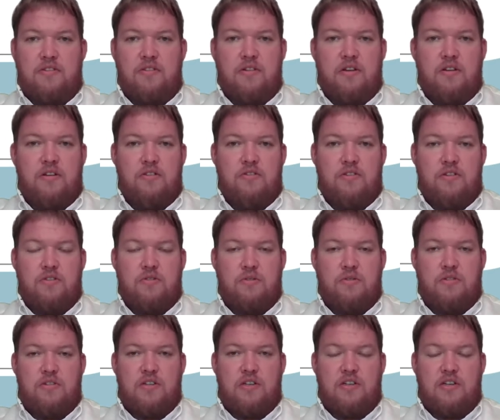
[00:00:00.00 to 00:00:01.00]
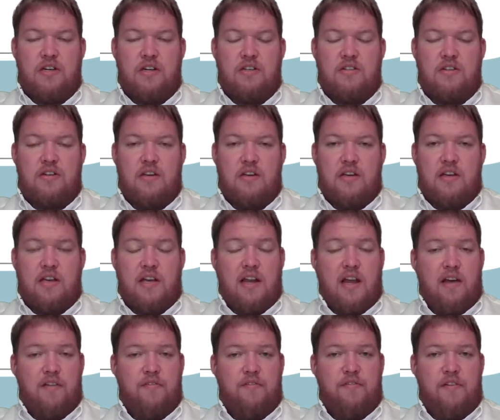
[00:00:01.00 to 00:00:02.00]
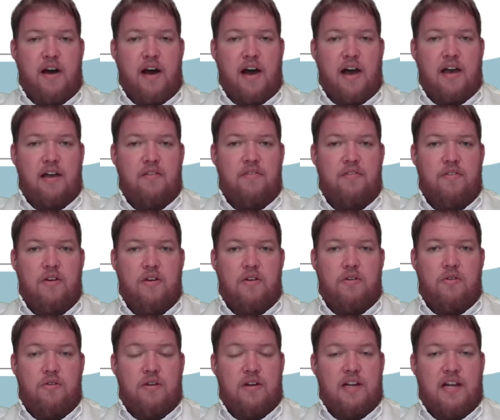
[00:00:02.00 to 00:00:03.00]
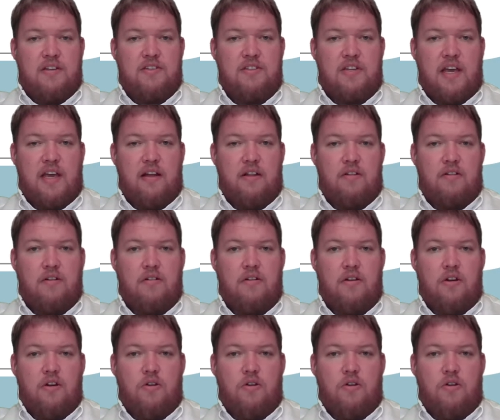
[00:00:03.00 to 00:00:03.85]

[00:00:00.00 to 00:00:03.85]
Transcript: You can use a tool such as an F5 or a NetScaler,